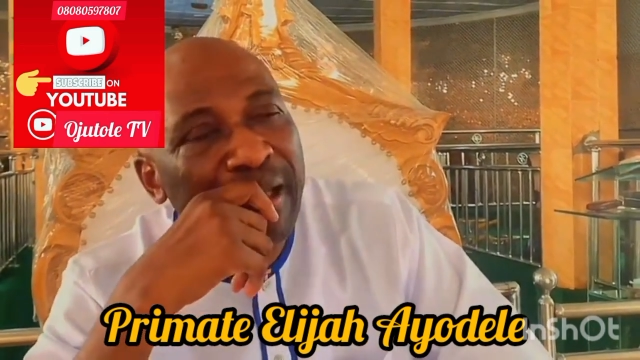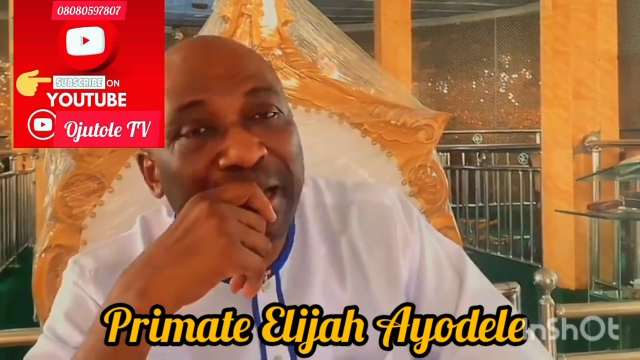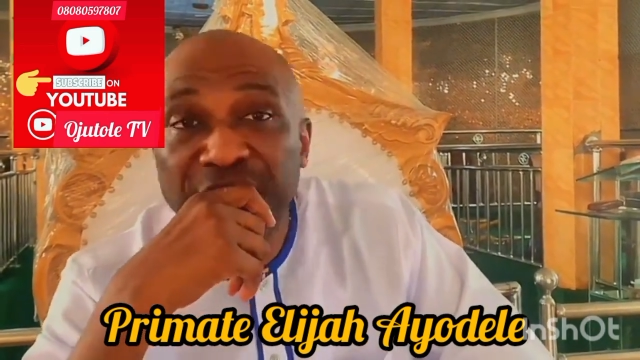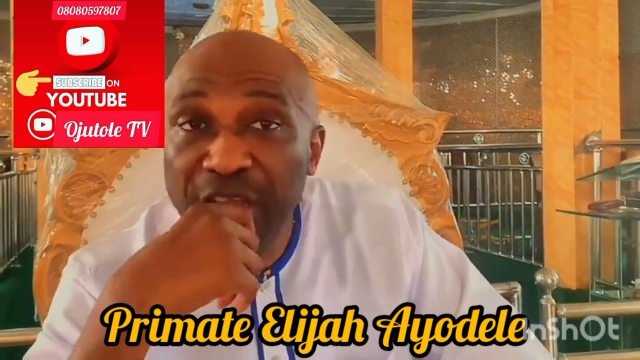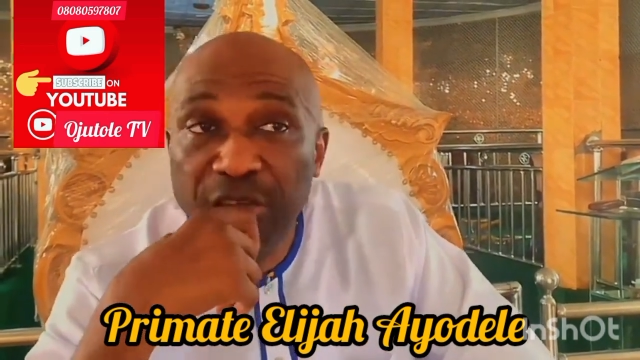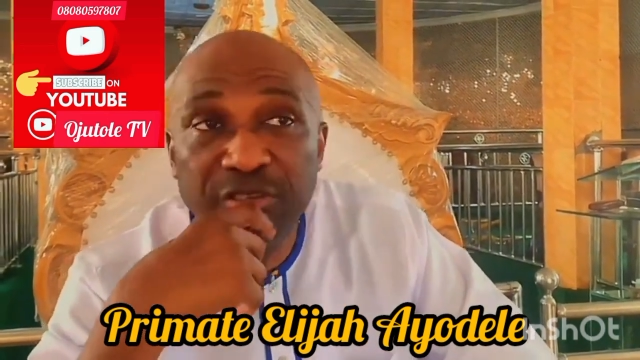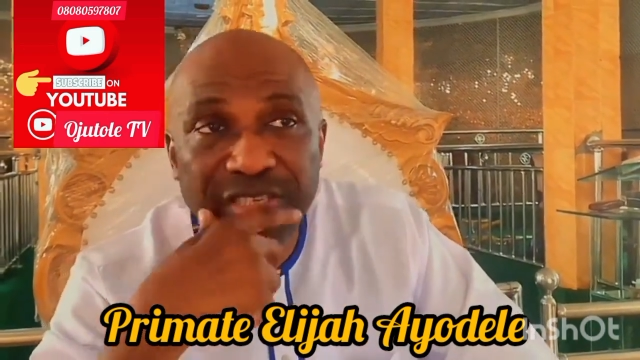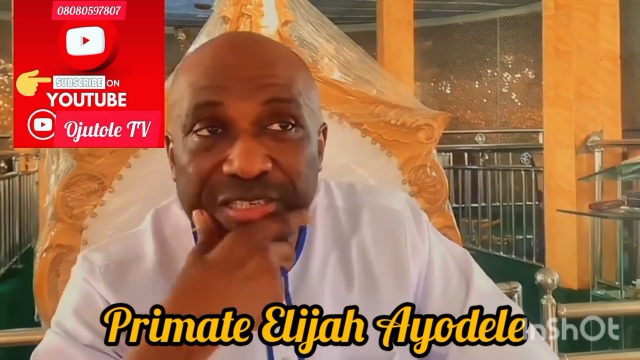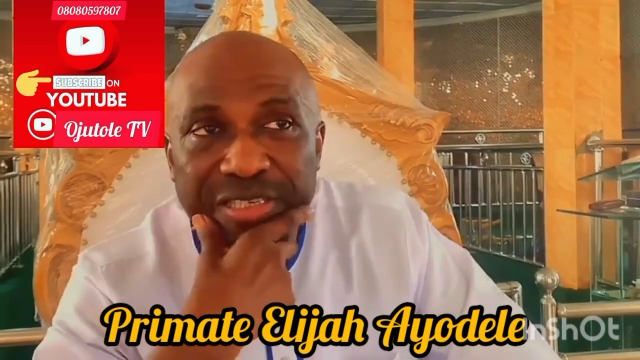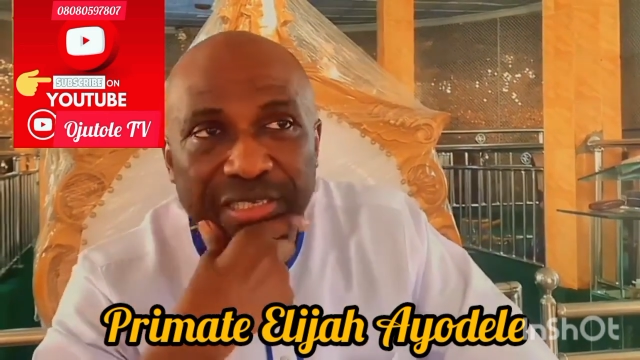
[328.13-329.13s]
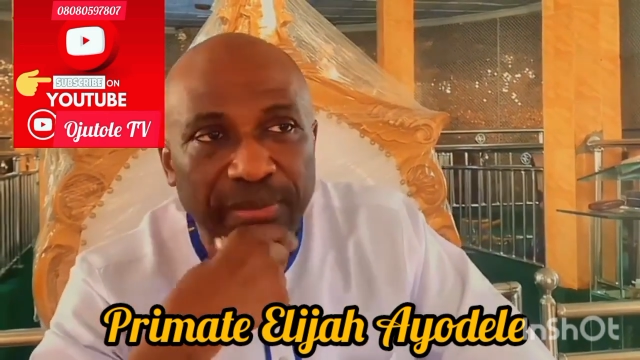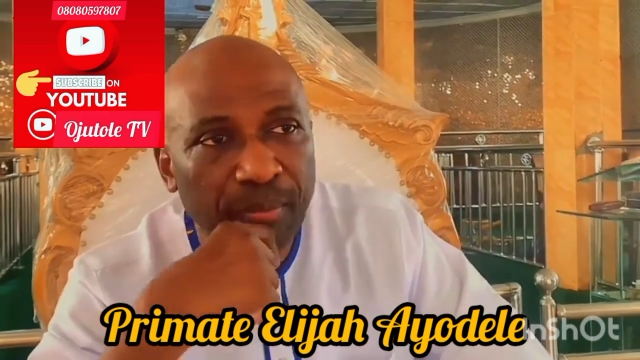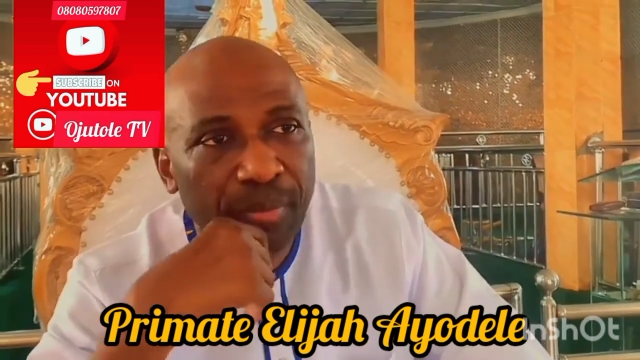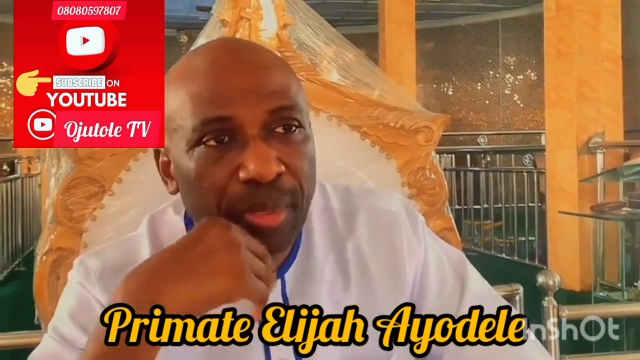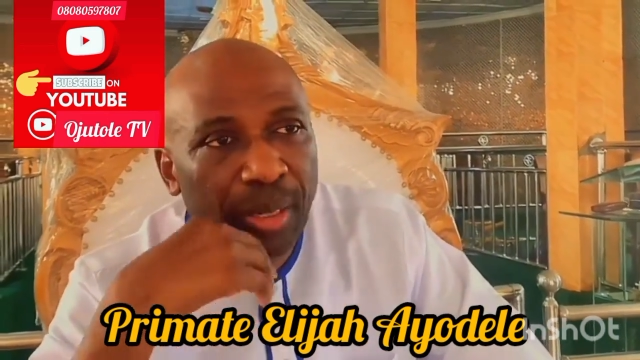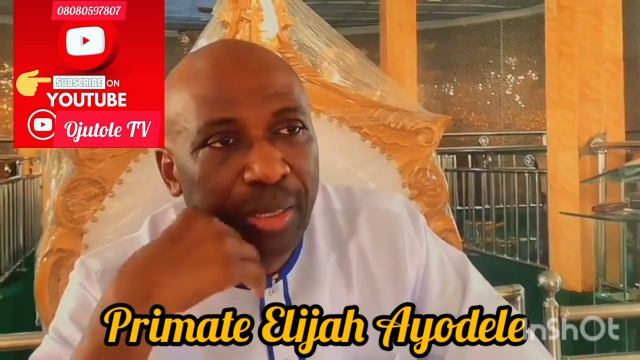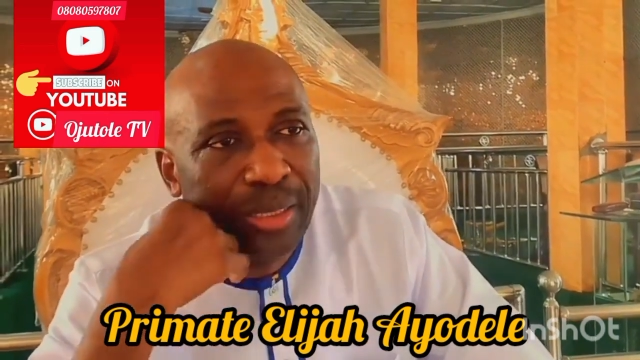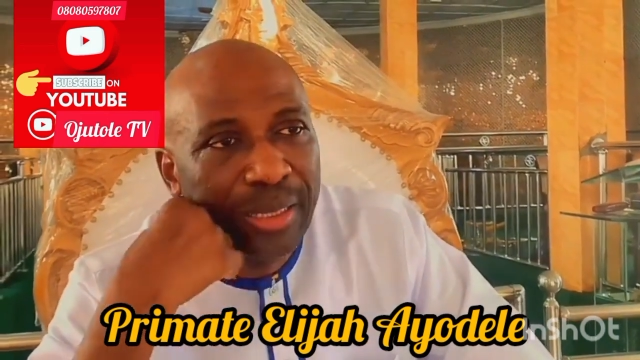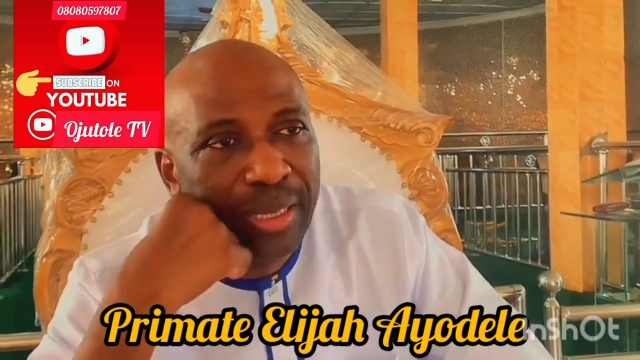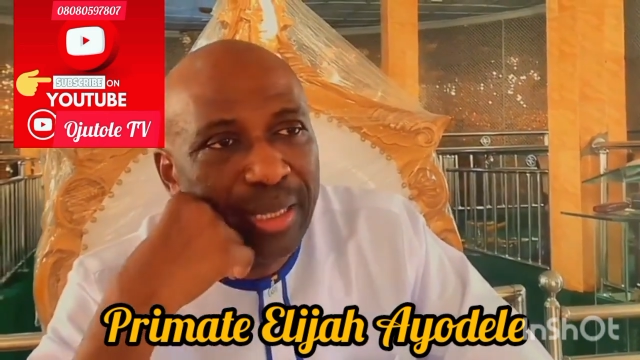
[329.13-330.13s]
and Chelsea.
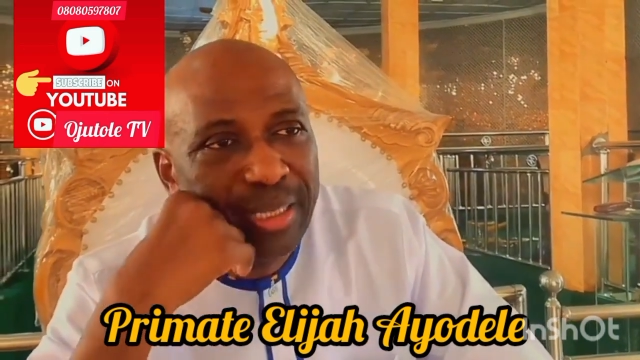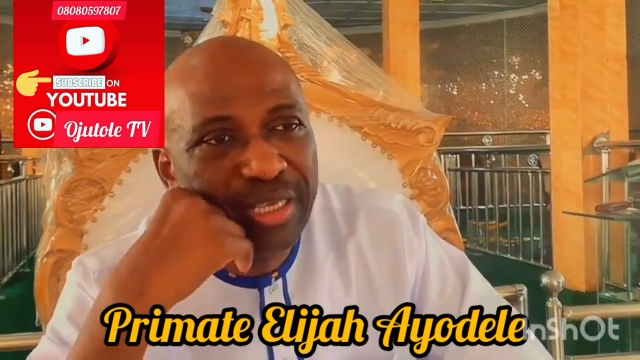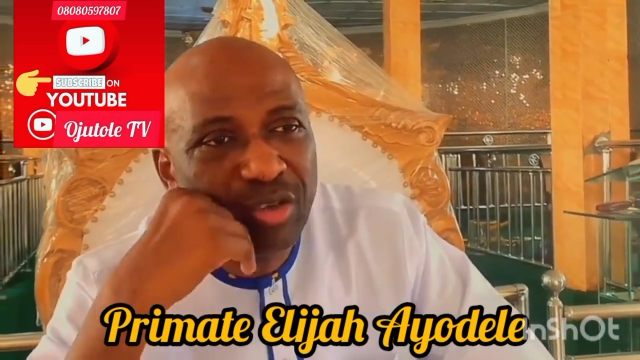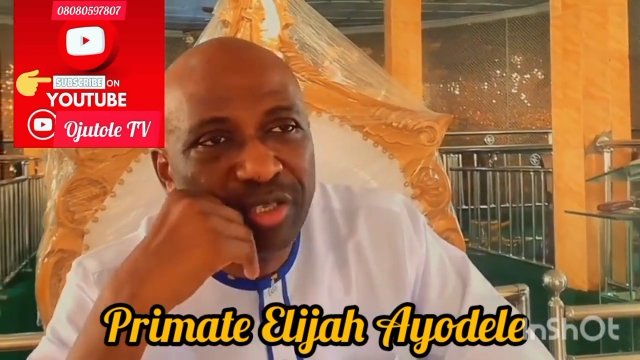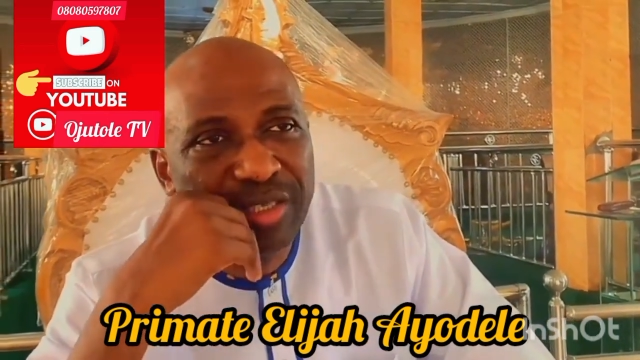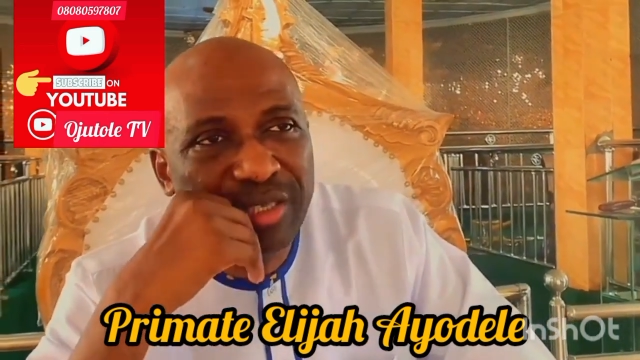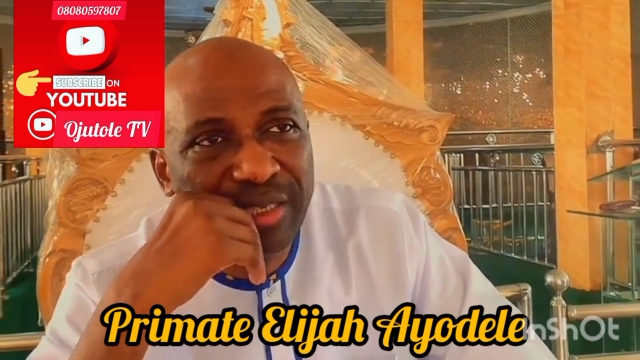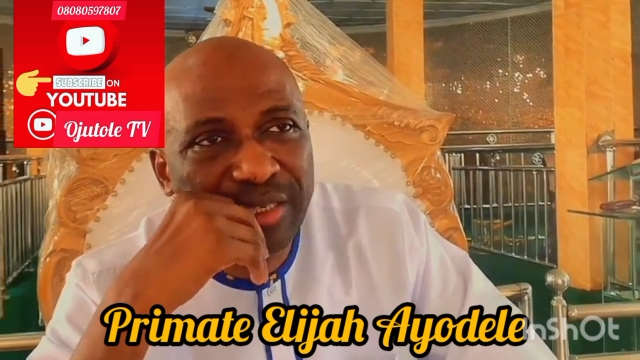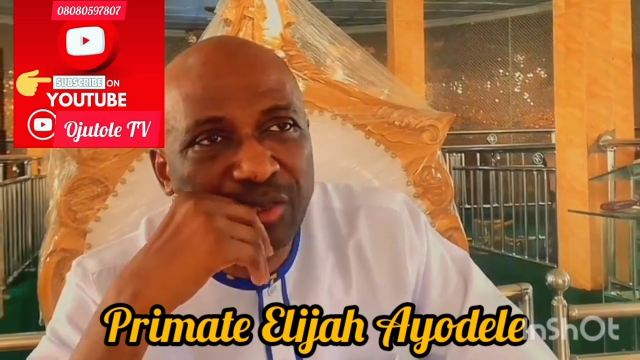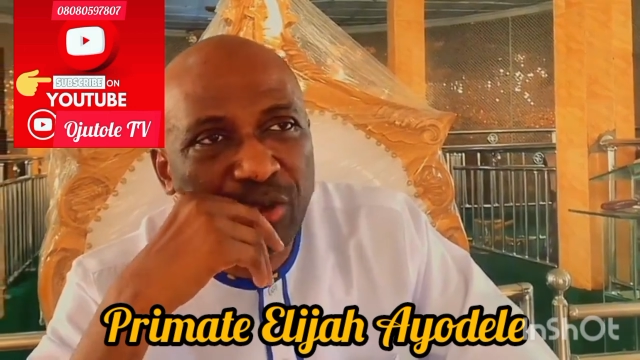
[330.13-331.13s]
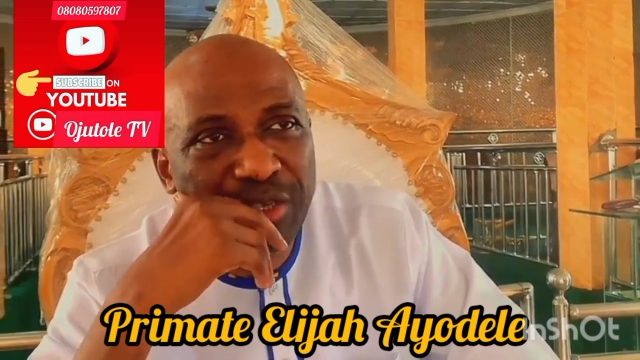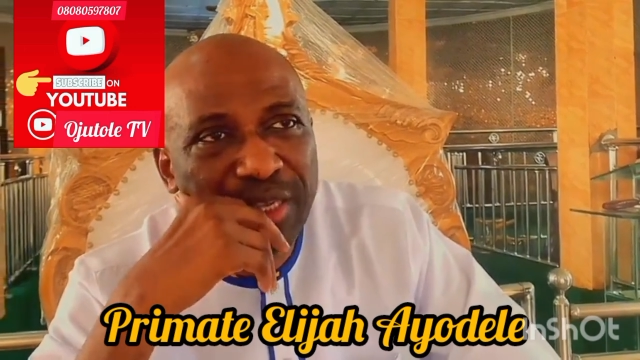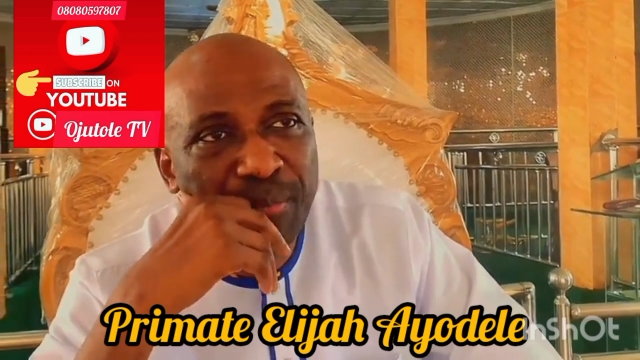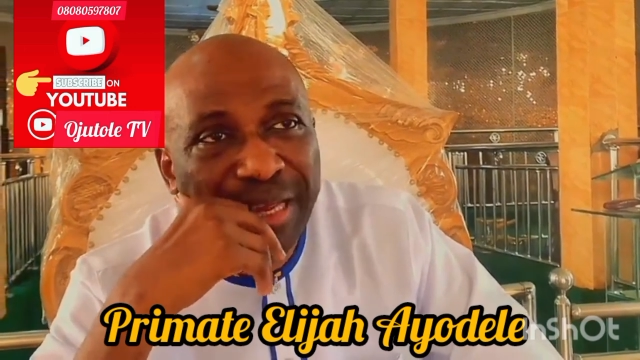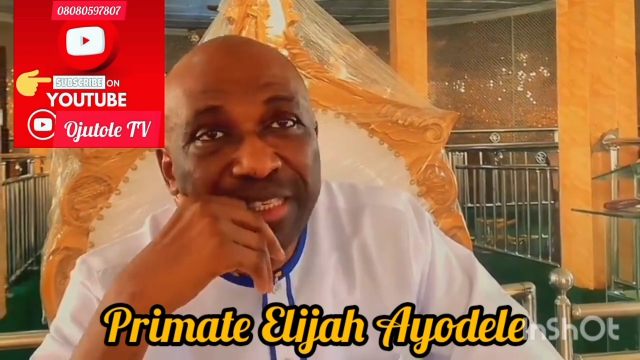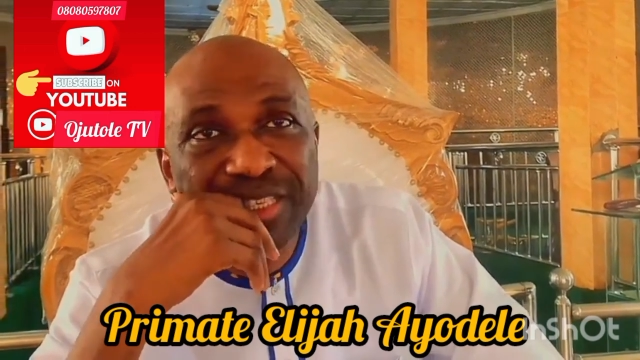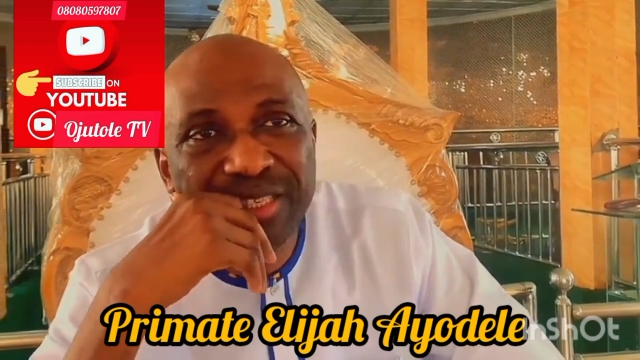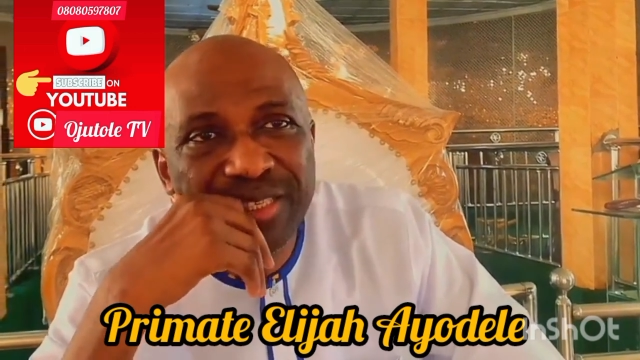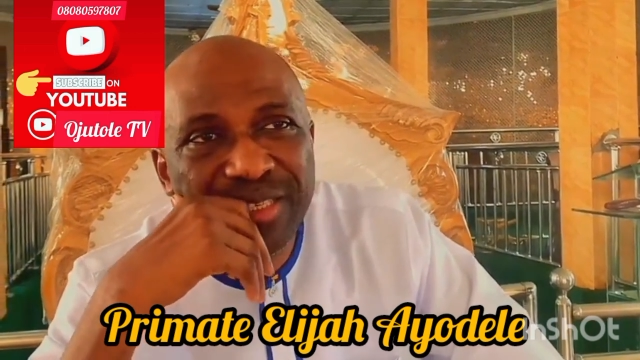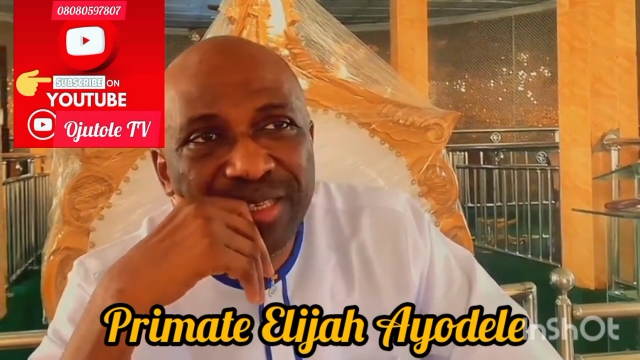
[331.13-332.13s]
This is not just a match.